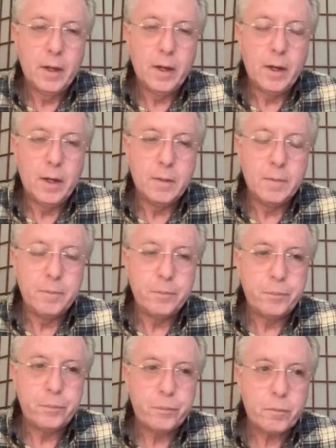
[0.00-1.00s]

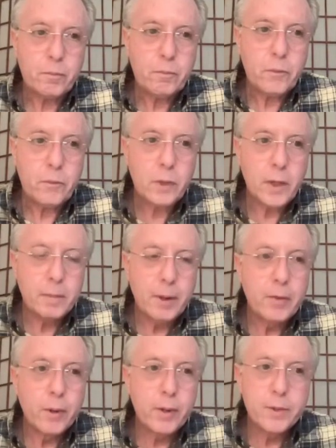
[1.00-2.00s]
um, and by
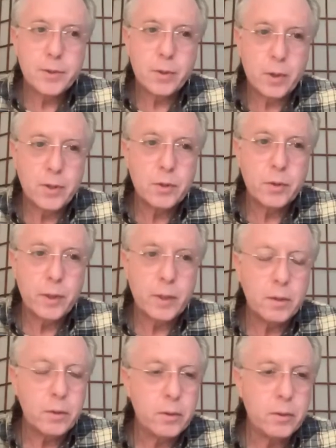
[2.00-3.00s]
the way, this could also
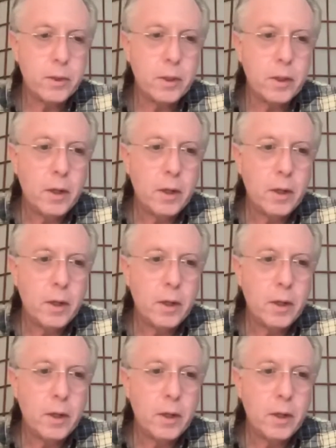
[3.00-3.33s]
include